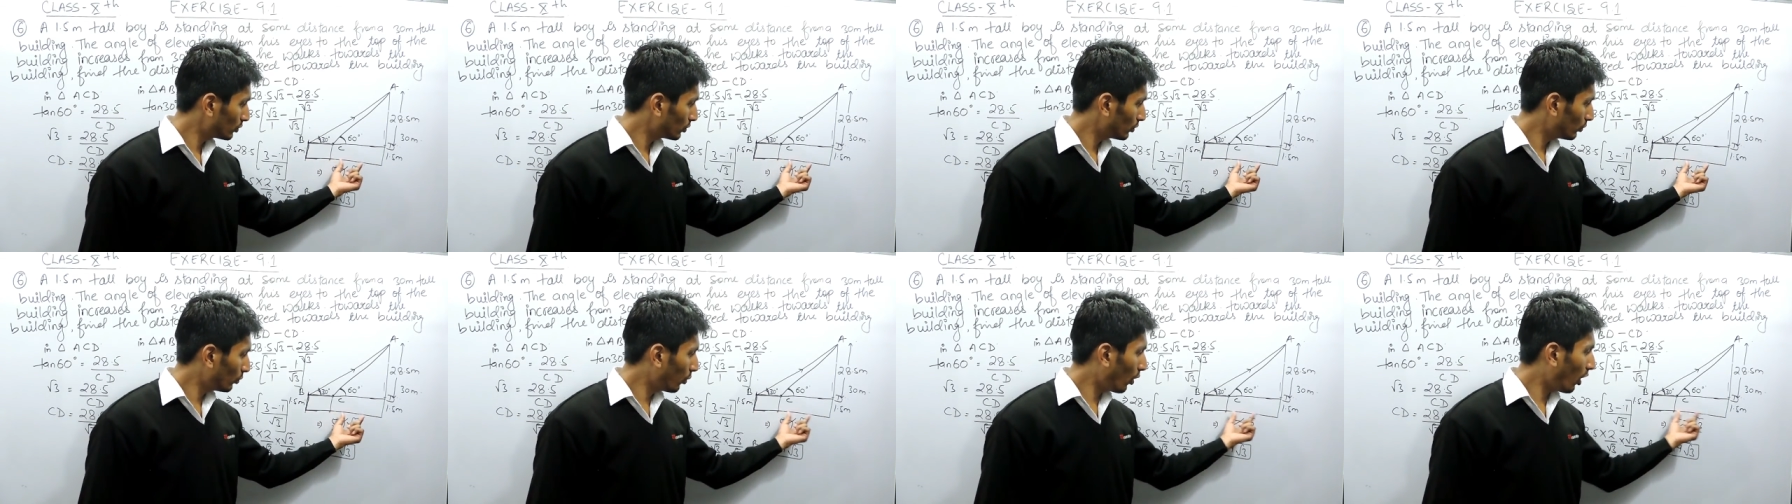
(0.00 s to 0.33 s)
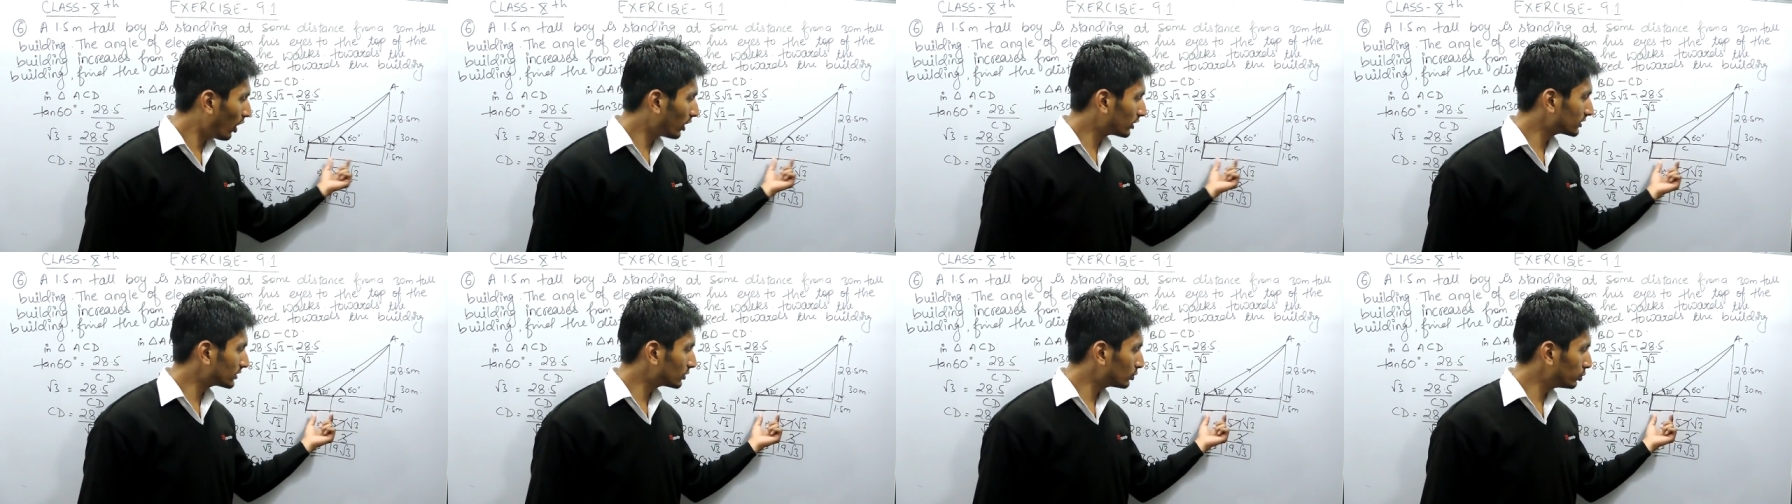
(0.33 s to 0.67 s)

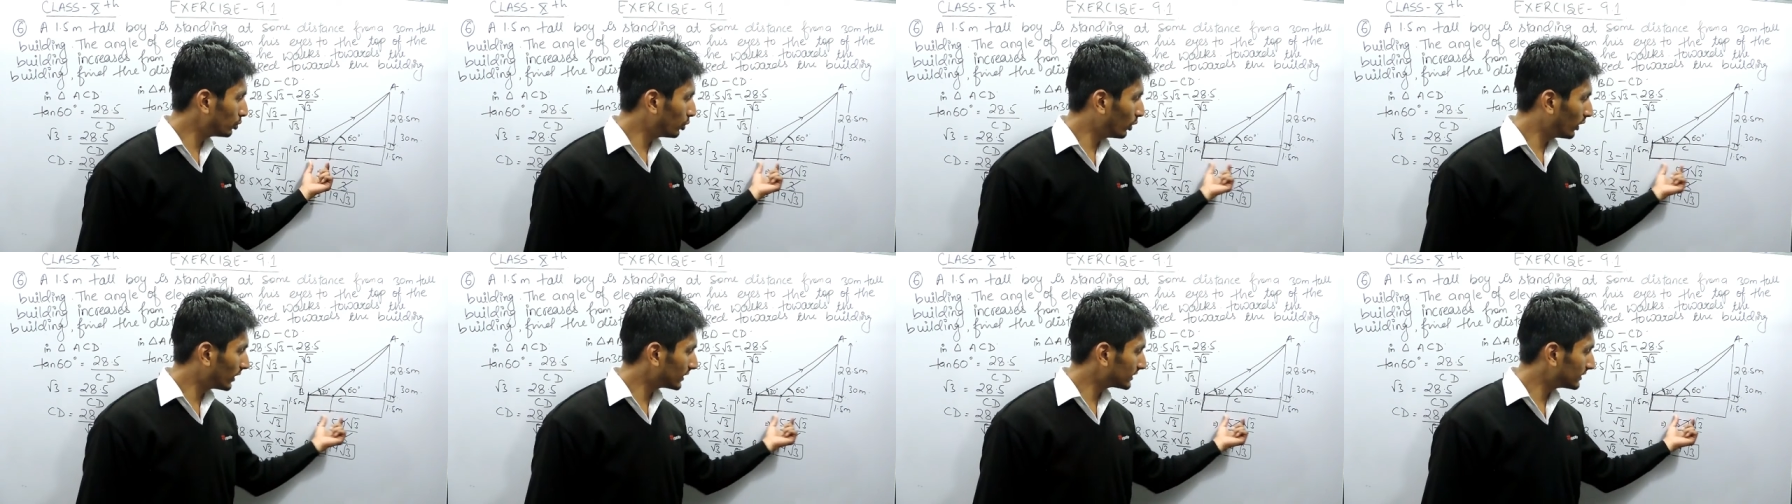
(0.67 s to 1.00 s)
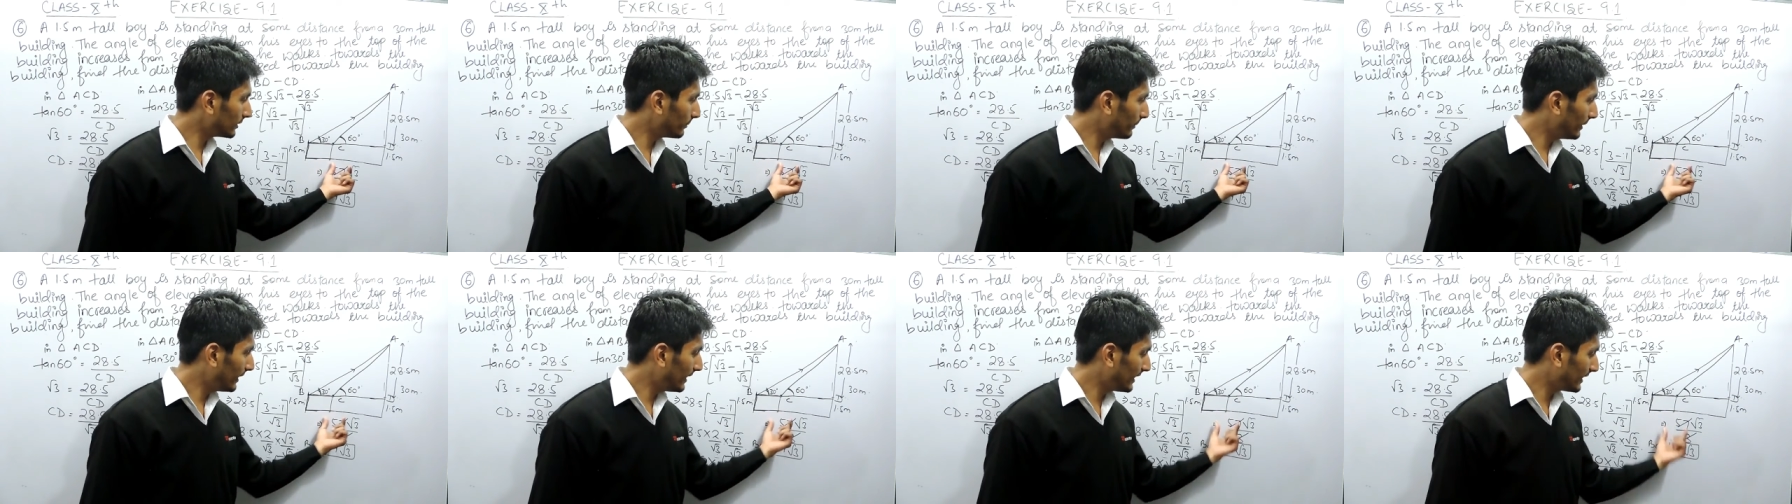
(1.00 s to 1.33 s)
walked toward
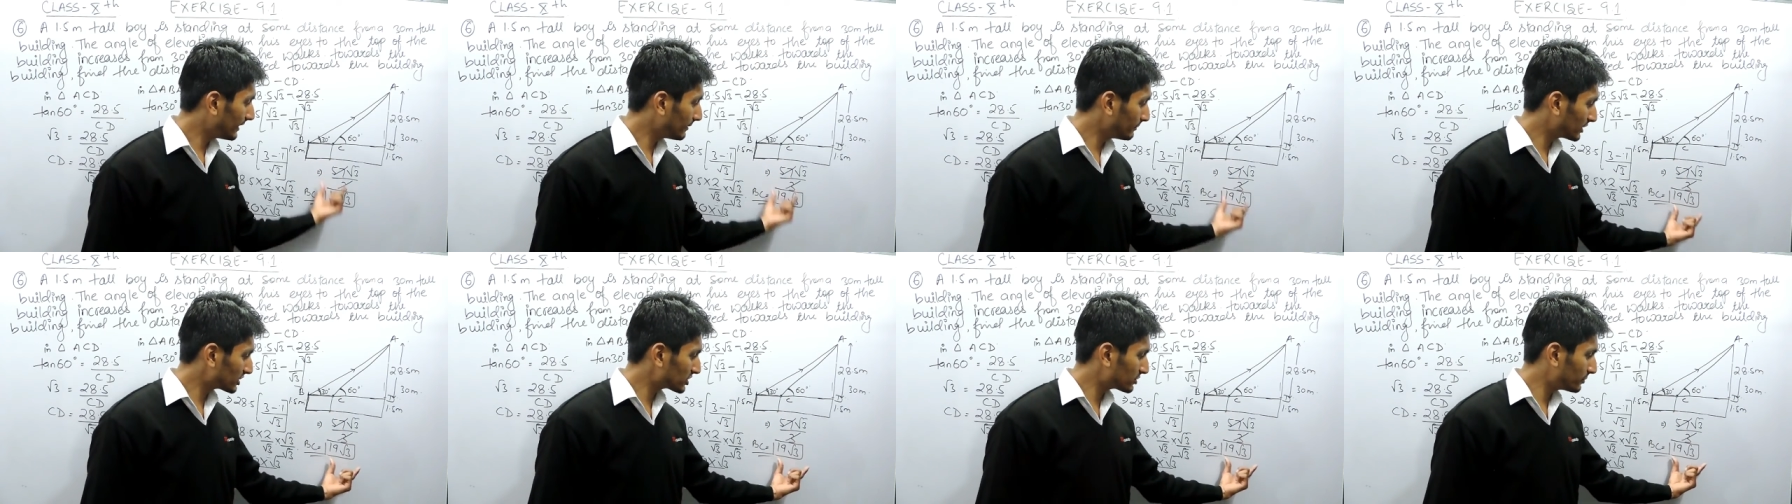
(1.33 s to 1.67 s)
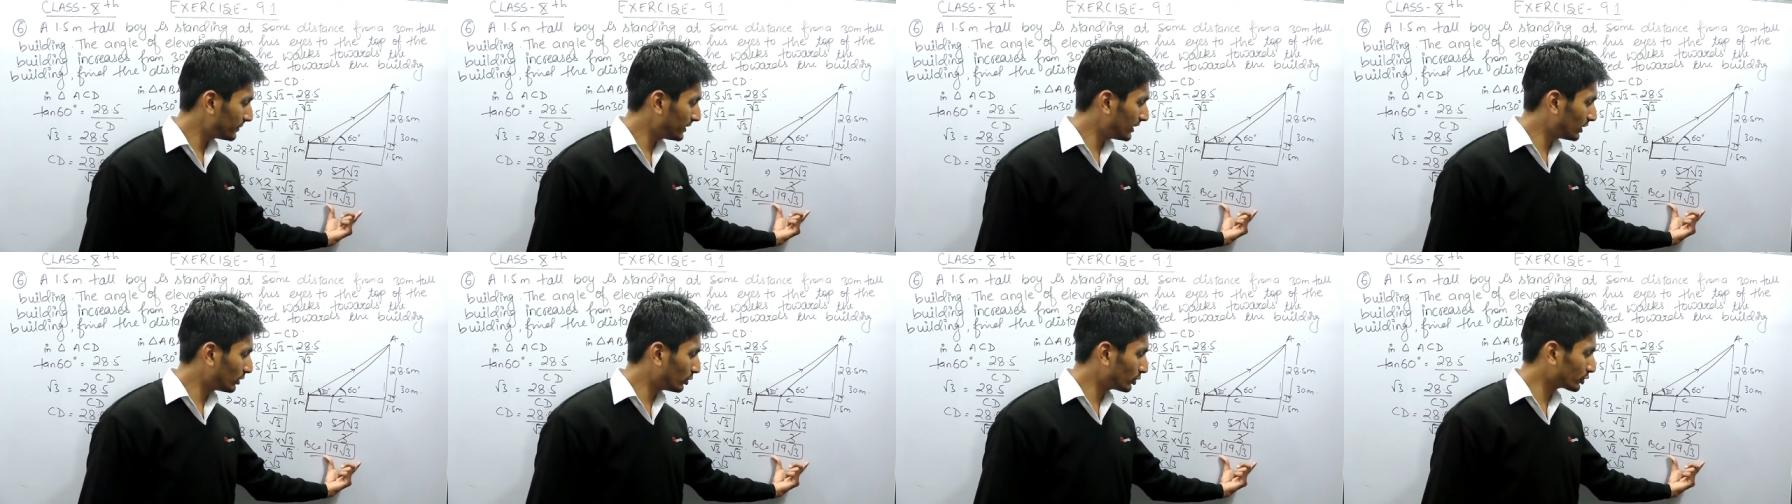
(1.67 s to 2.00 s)
the building
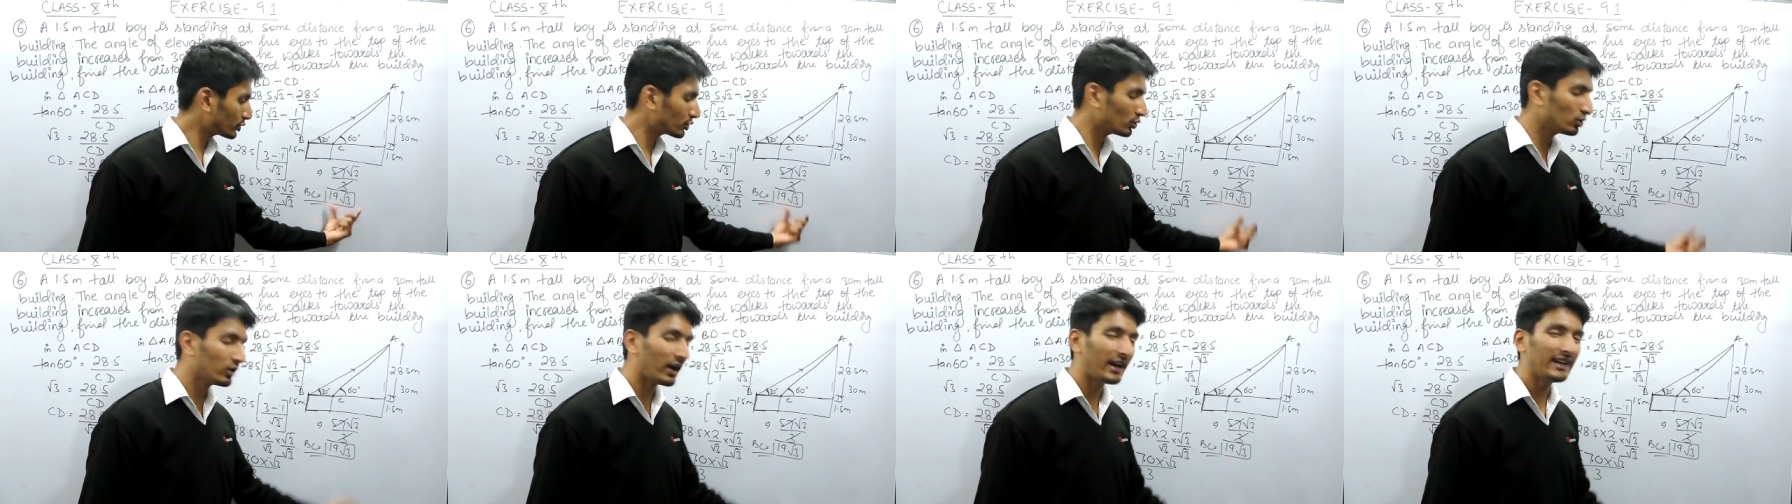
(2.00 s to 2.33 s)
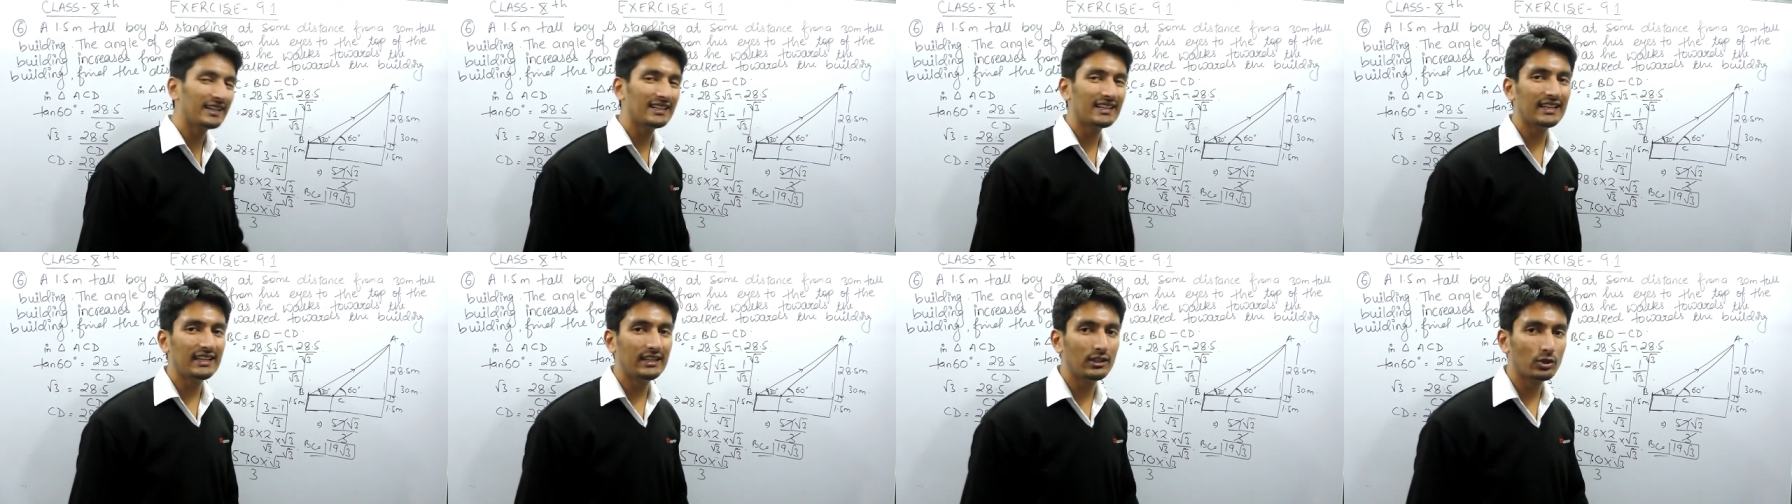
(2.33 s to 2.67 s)
must be equals to
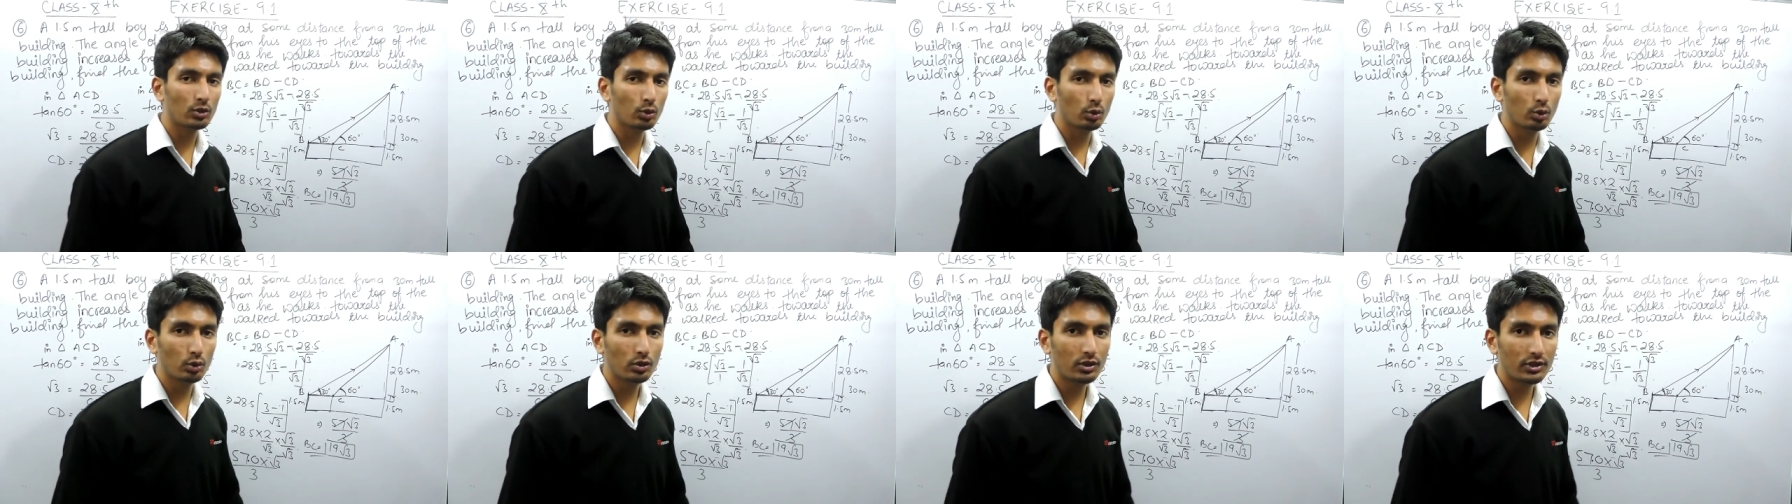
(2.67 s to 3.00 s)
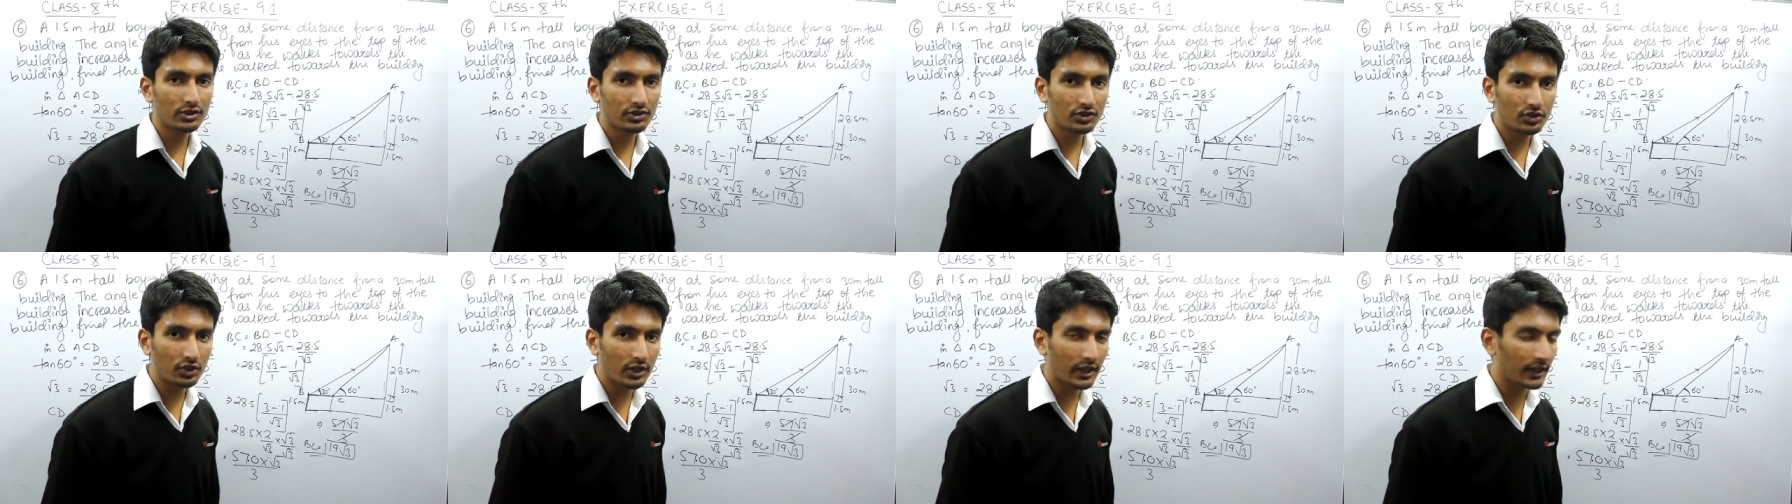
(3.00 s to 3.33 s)
19 root
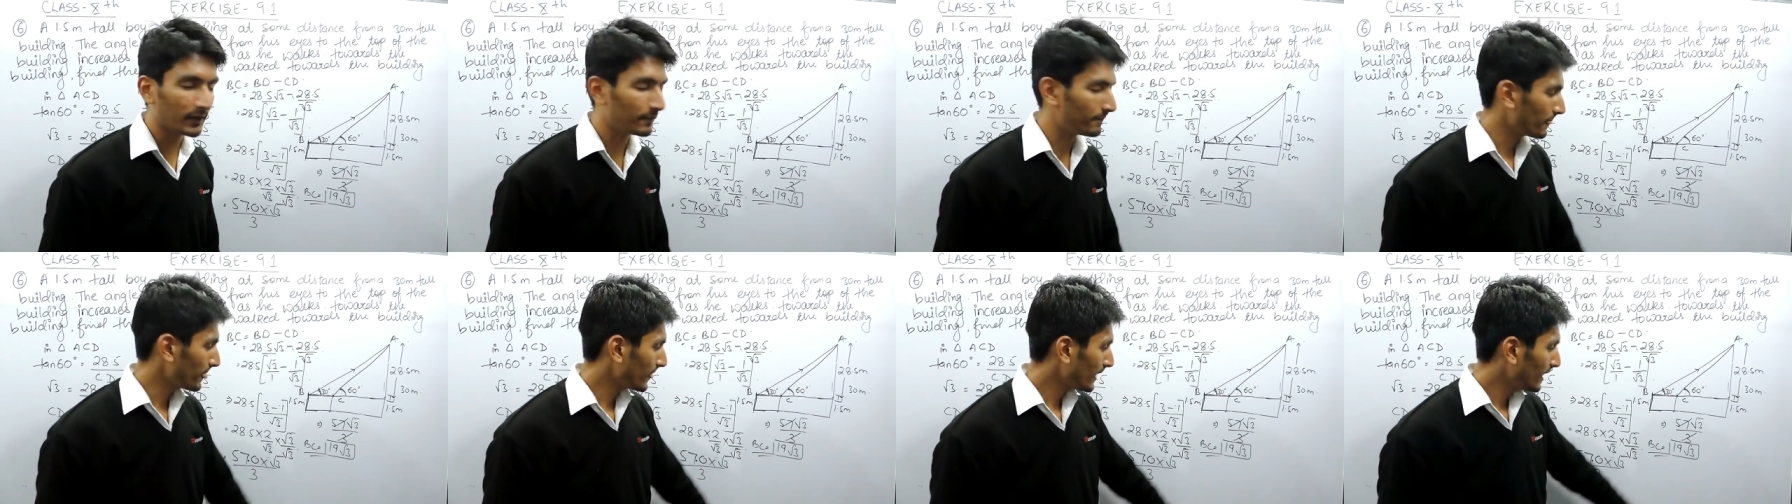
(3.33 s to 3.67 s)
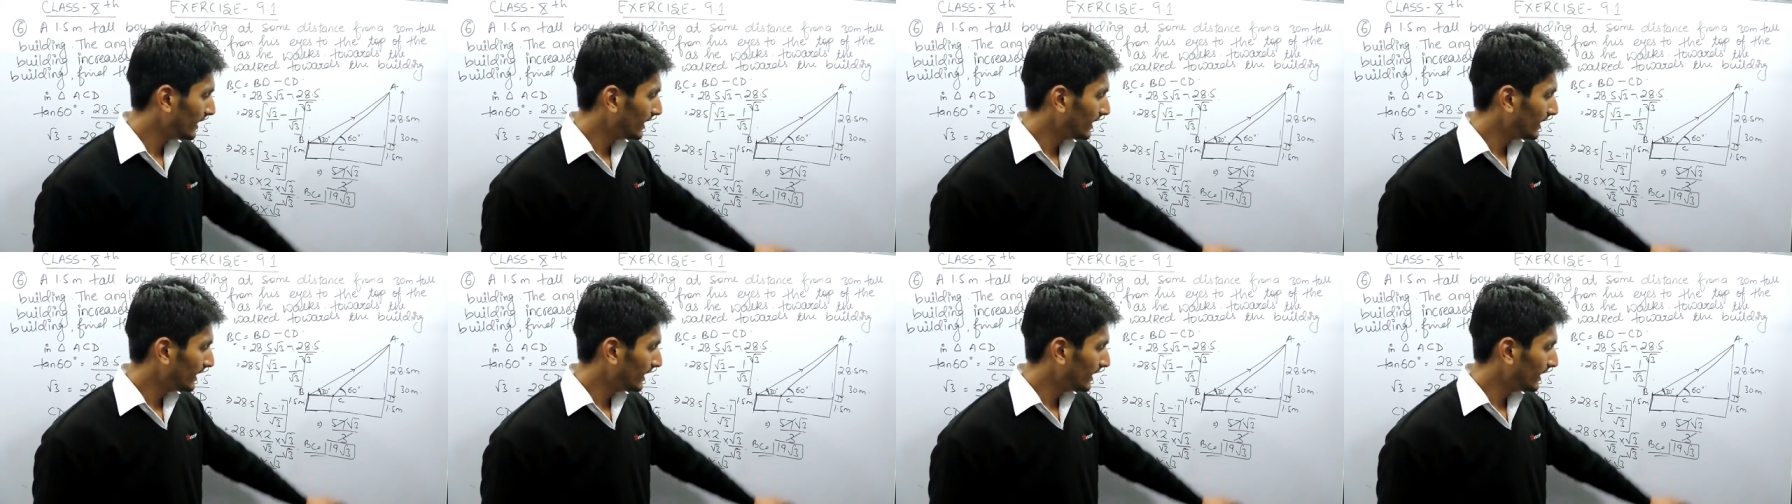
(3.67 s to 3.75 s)
3.